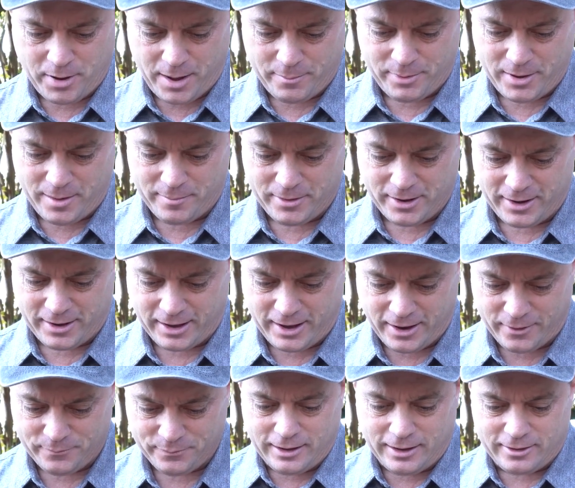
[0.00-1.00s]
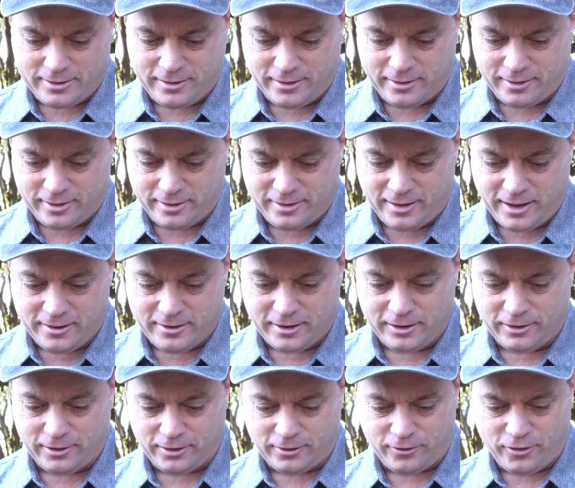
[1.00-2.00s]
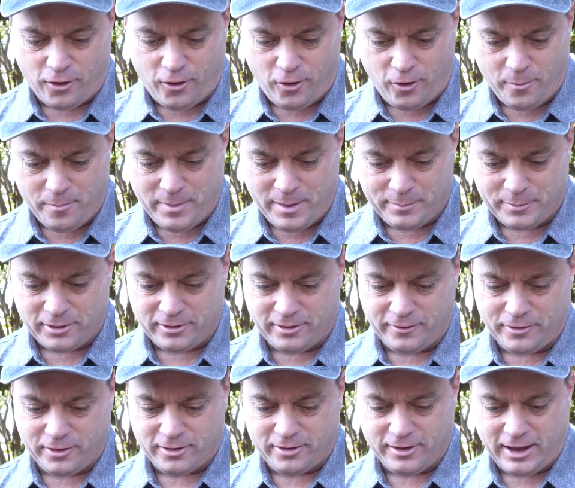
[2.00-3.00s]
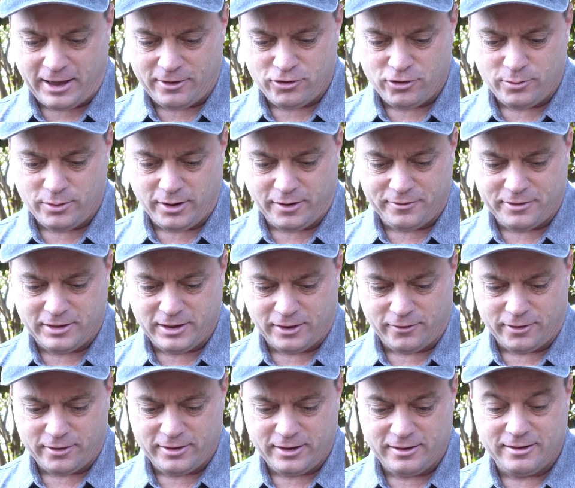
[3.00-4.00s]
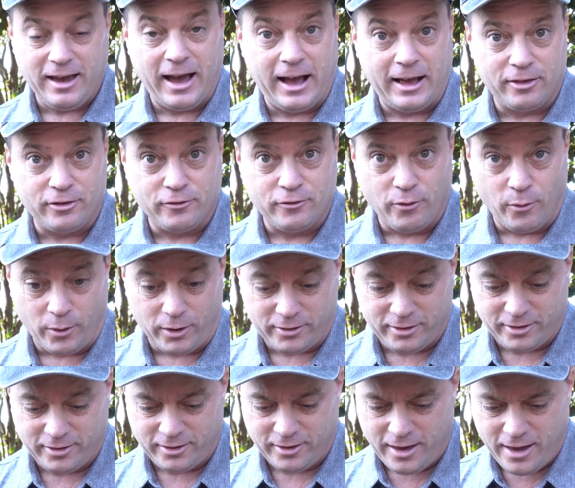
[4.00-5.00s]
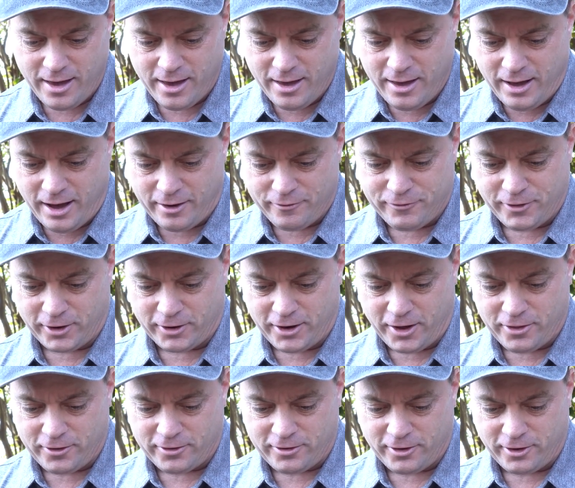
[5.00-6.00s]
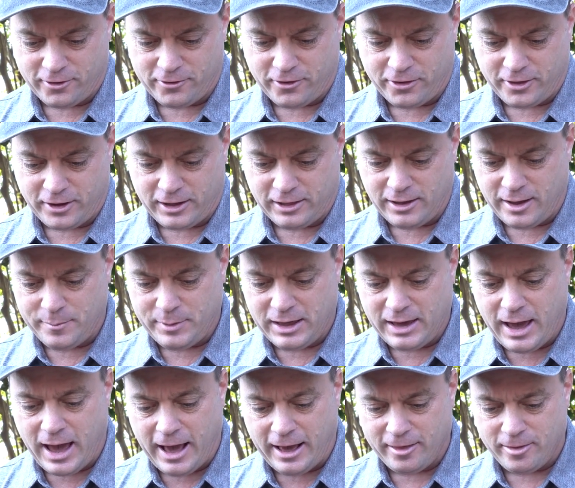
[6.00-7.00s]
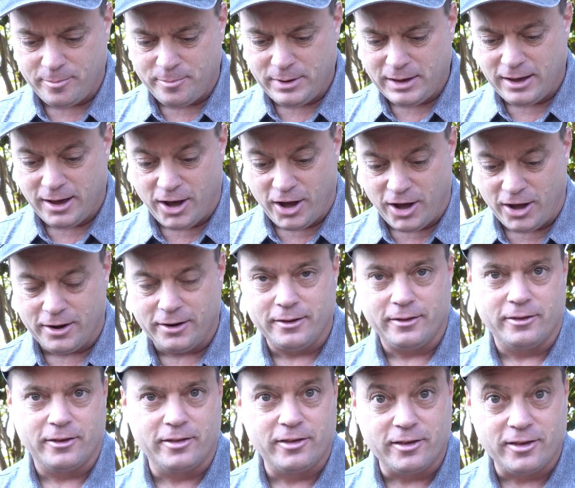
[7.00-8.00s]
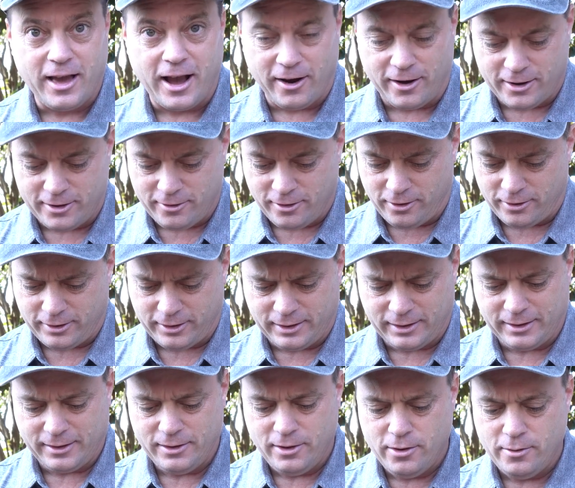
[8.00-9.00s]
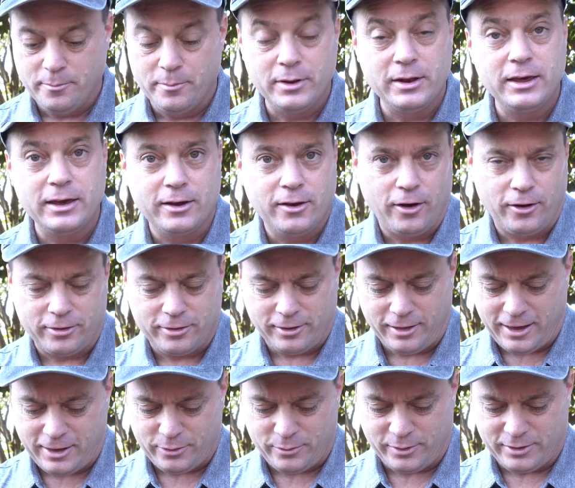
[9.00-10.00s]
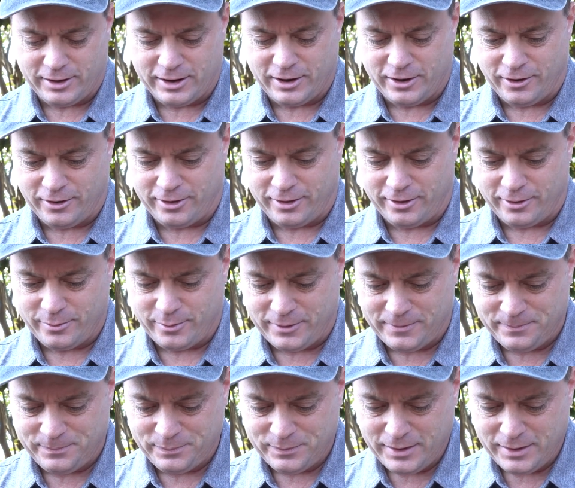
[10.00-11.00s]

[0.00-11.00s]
pop up. There you go. Constance, send an alert to all members of the Statute of Secrecy Task Force. I fear another surge in the calamity has begun. And this is Harry talking, but he caused the last one. Did he cause this one?